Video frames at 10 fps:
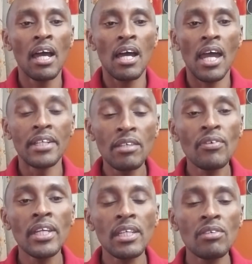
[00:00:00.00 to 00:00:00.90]
And
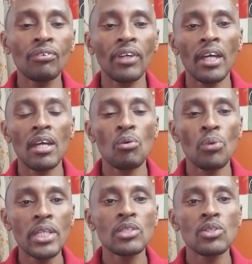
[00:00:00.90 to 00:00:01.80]
even if
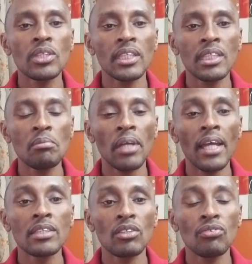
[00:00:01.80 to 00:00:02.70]
we took the same
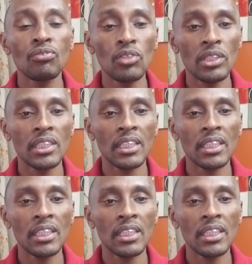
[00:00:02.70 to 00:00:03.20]
kinds of food,